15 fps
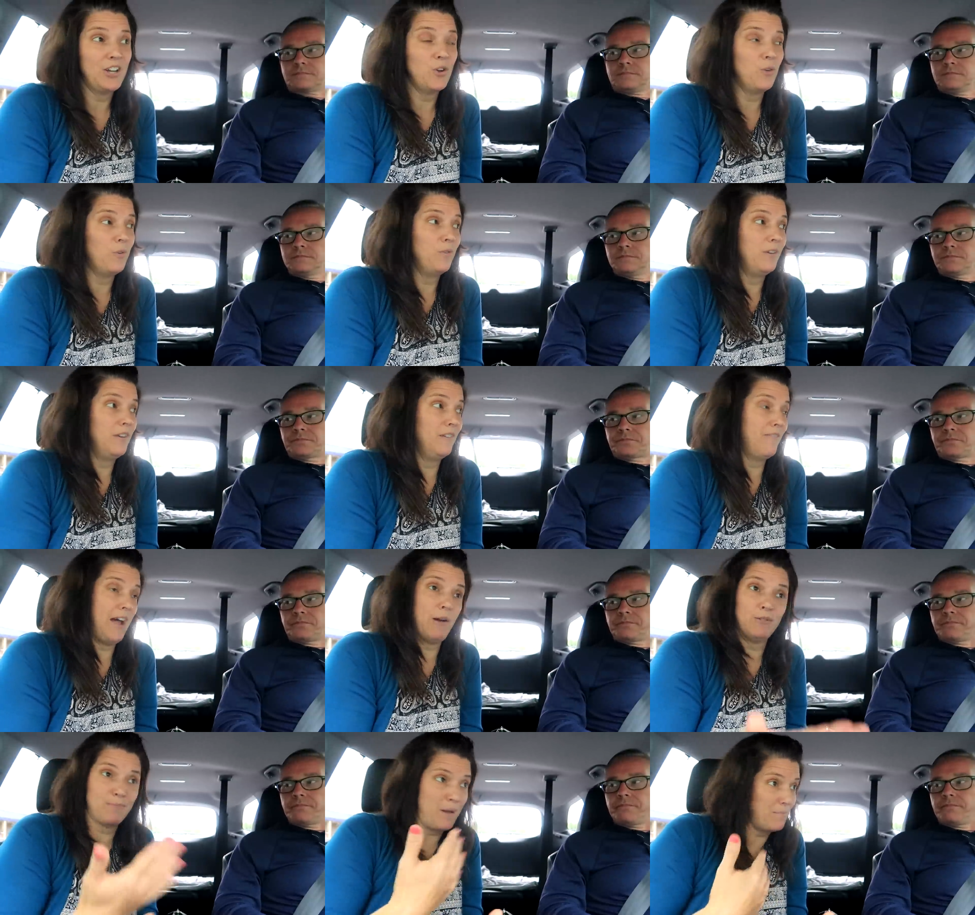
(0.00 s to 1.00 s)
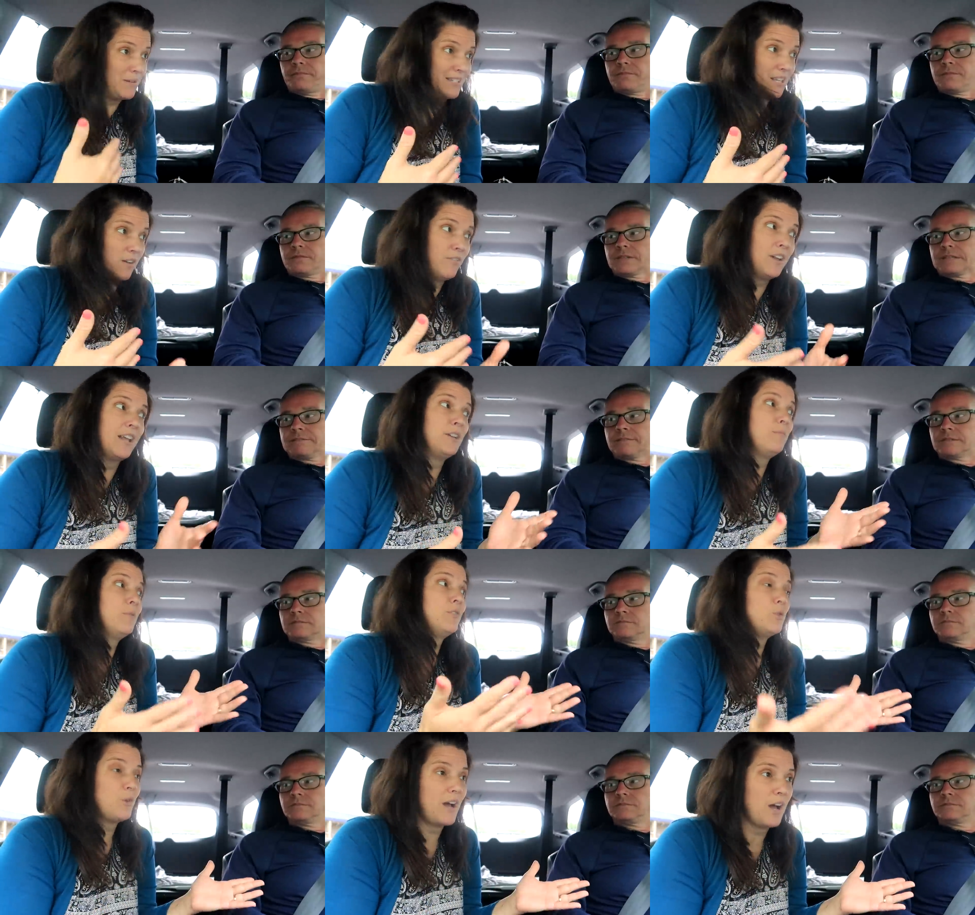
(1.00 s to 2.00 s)
Speaker 1: I know if I was by myself and had to
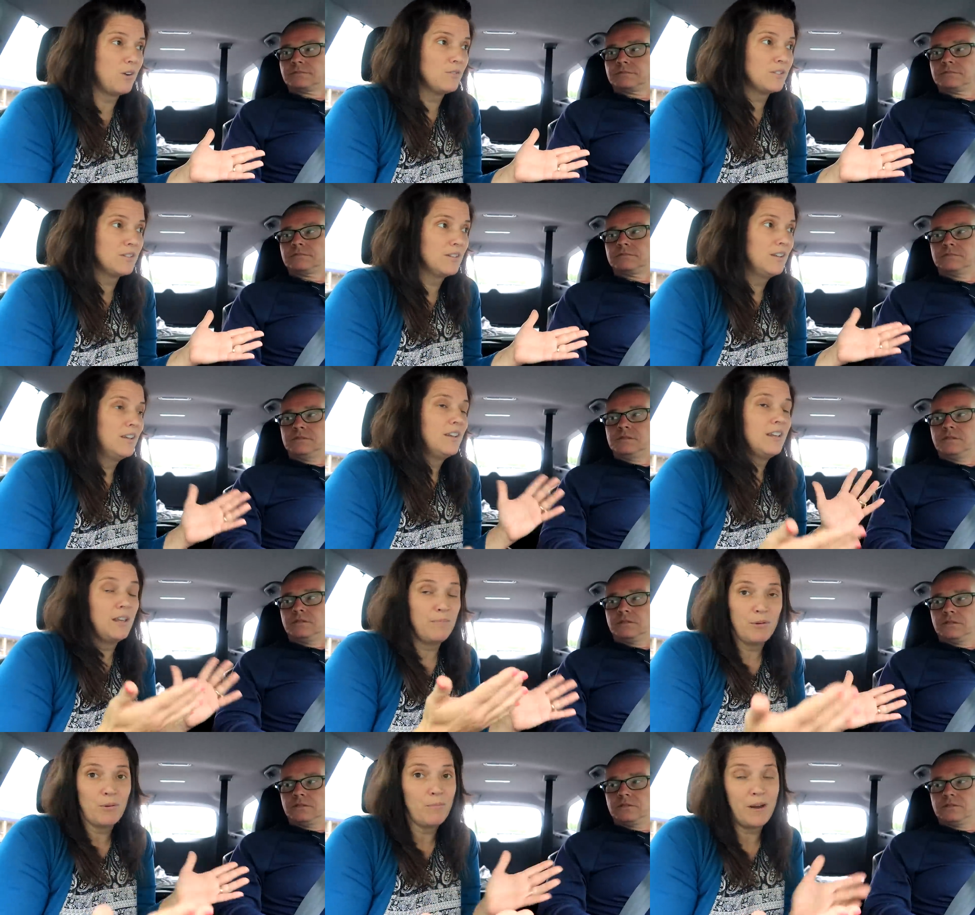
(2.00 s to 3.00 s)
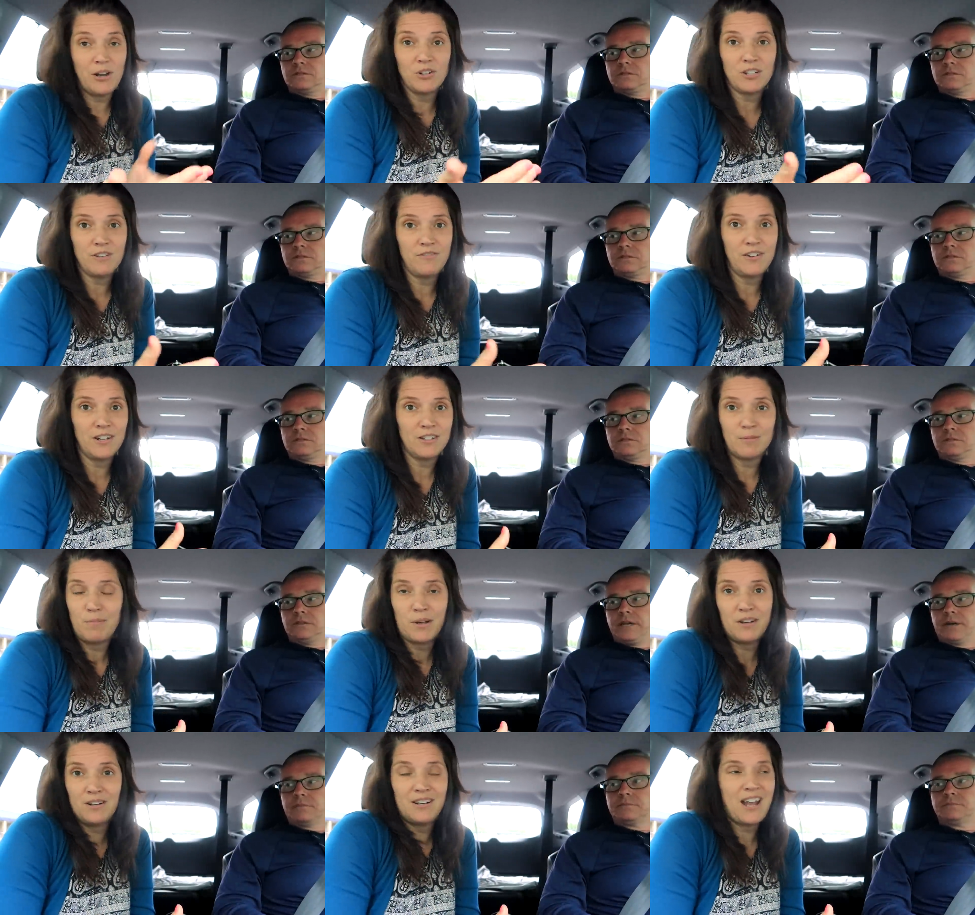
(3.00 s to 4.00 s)
move into a house, it'd be repairs to fix,
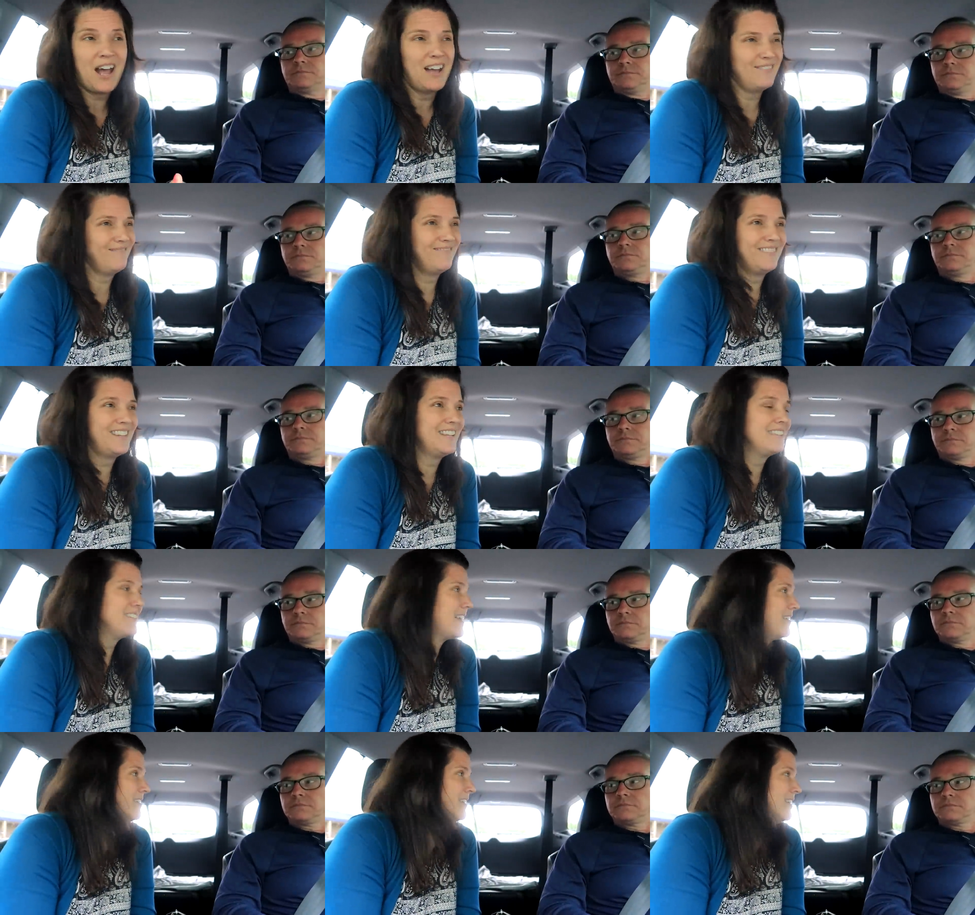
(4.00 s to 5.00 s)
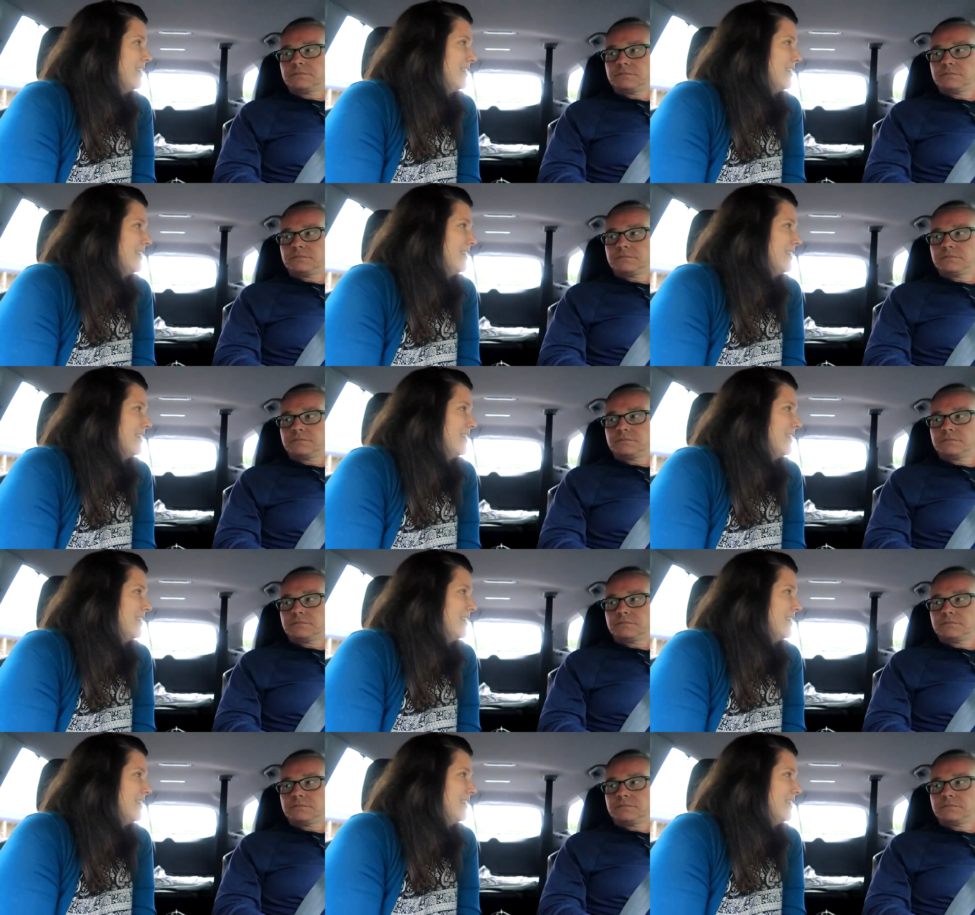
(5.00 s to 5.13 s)
but not things that,